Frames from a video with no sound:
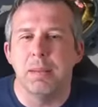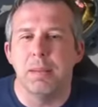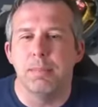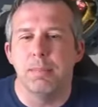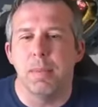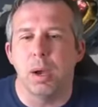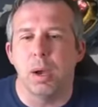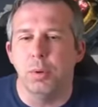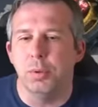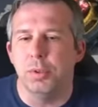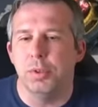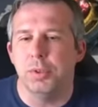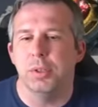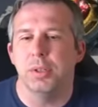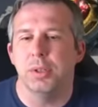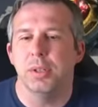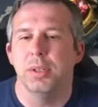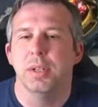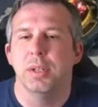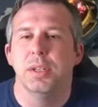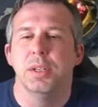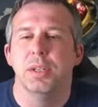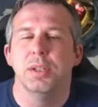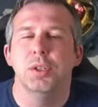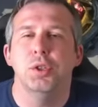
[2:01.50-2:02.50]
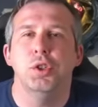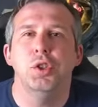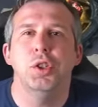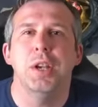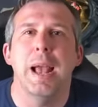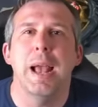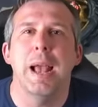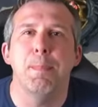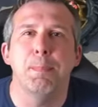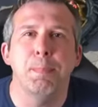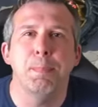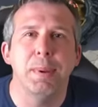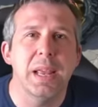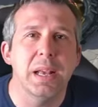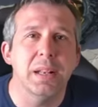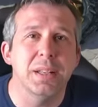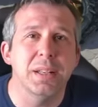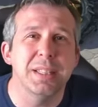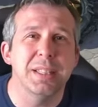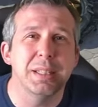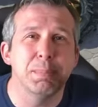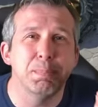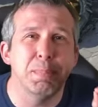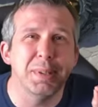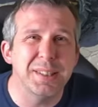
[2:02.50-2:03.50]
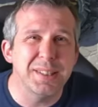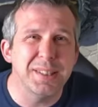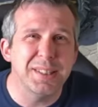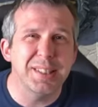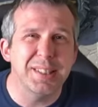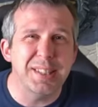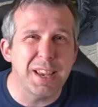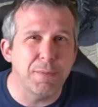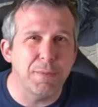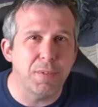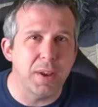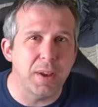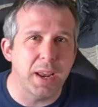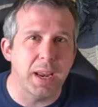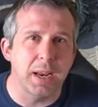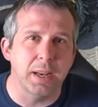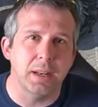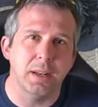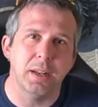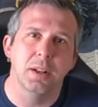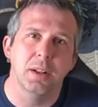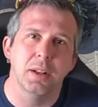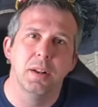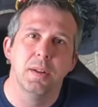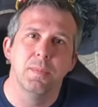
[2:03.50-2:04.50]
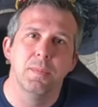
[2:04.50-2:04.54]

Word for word: the most champion-specific